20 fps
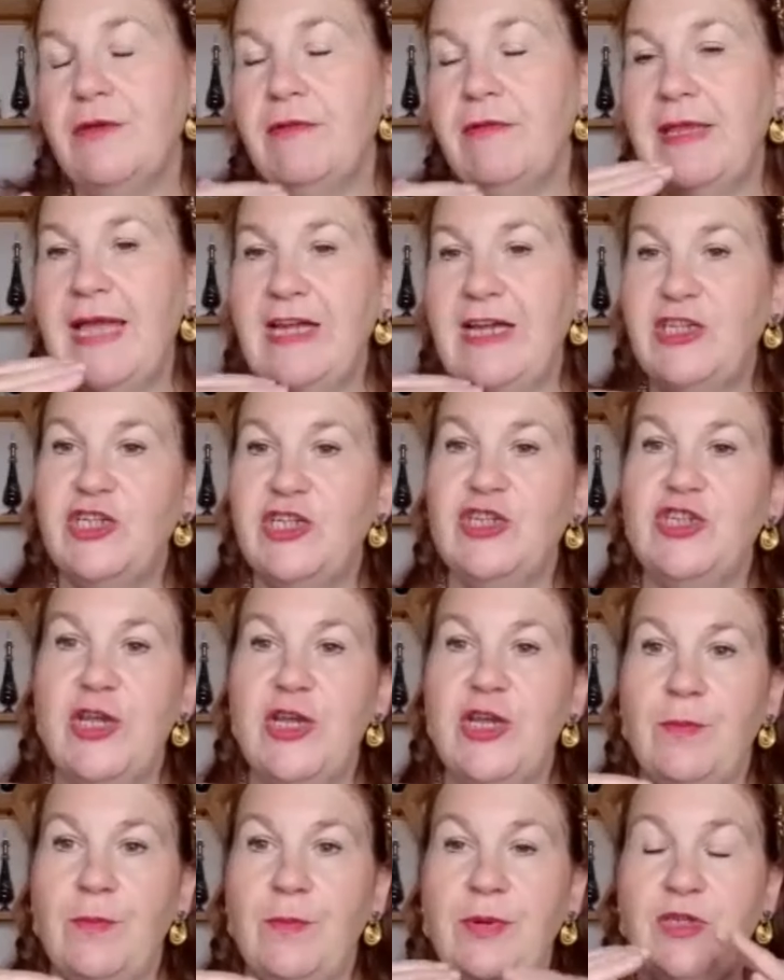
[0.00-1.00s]
the
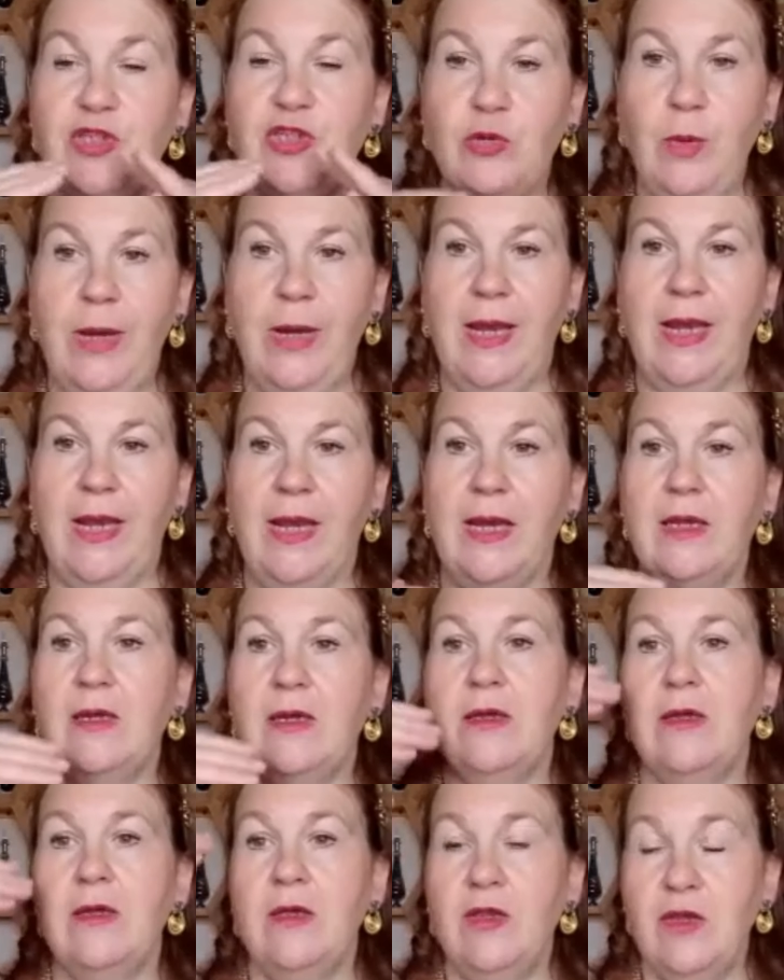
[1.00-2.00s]
relationship
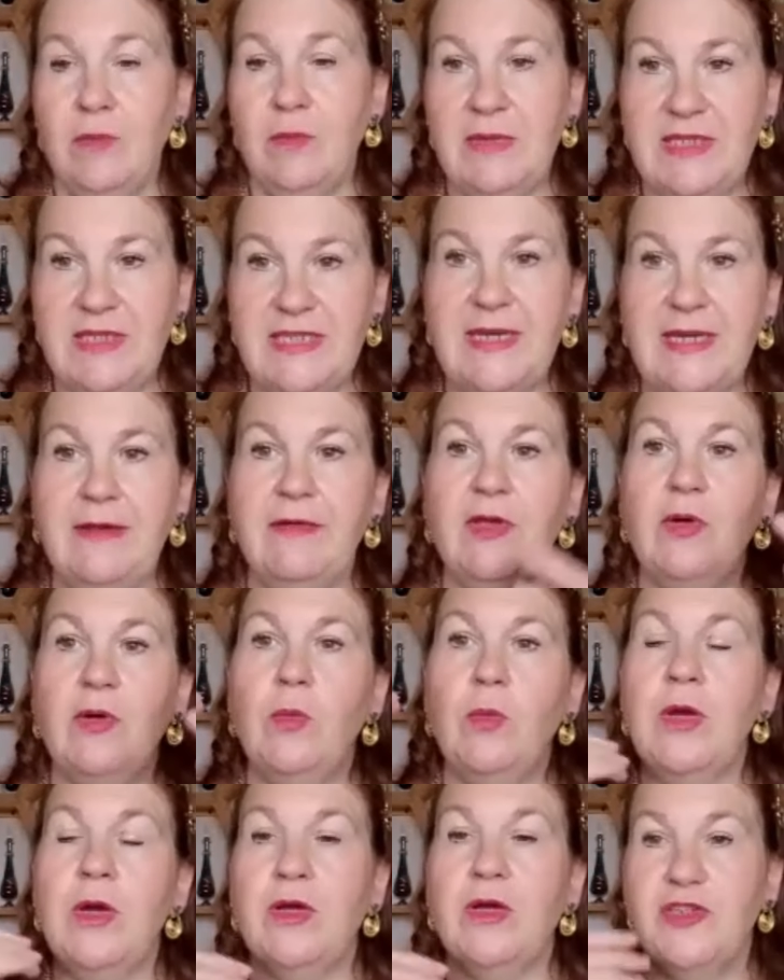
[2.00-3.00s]
between the
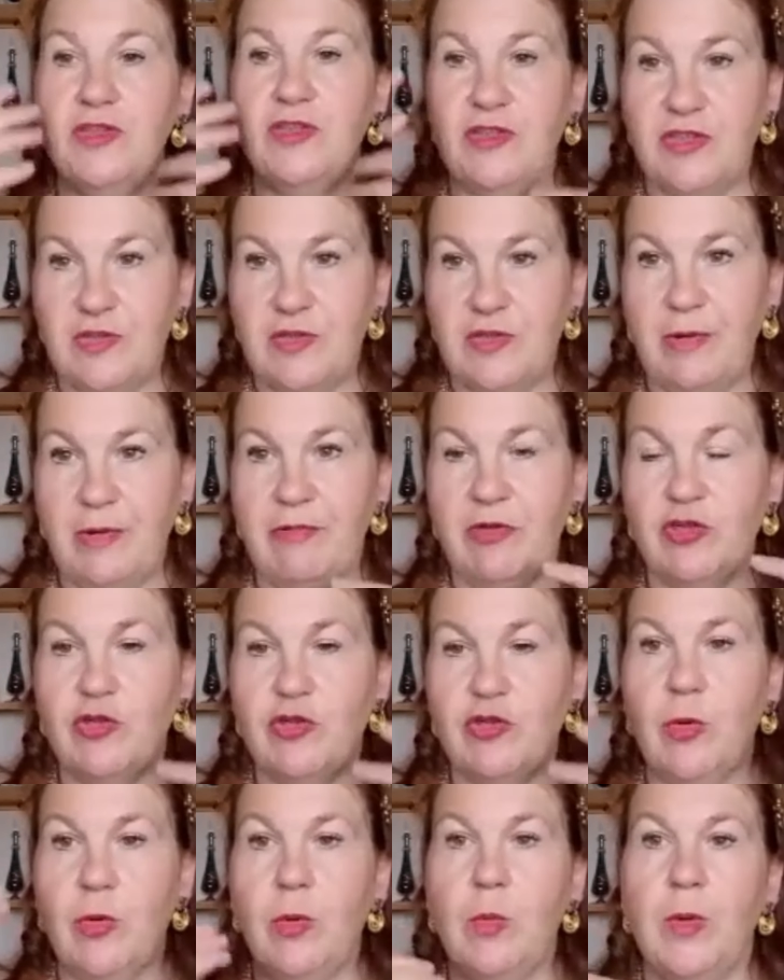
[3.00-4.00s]
material world and the
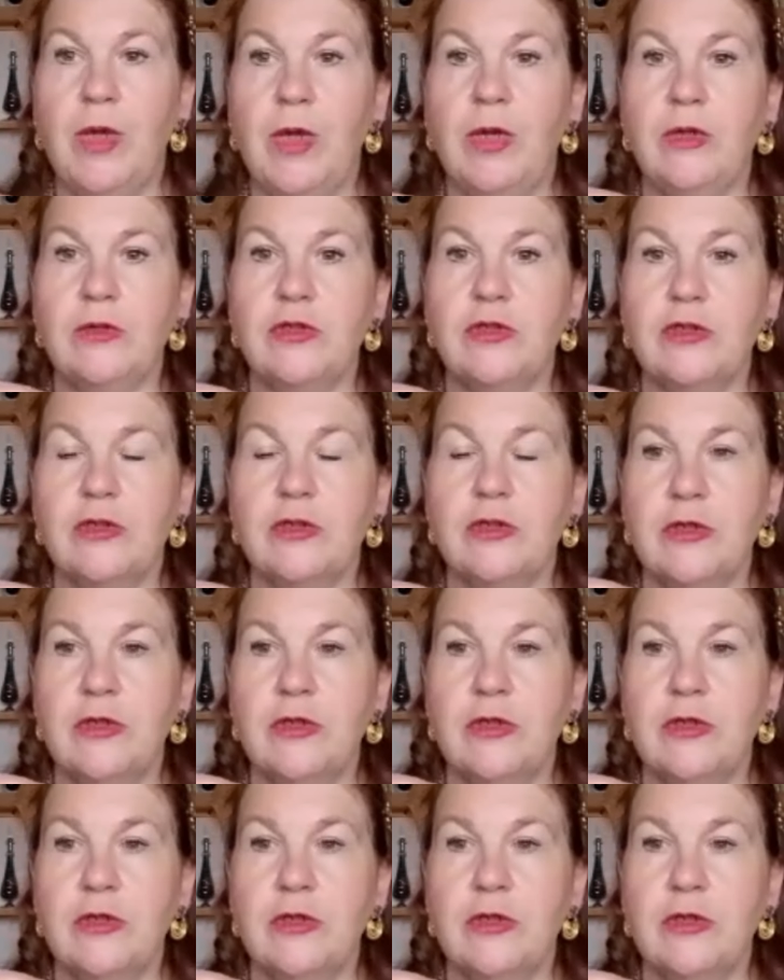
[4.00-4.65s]
spiritual world.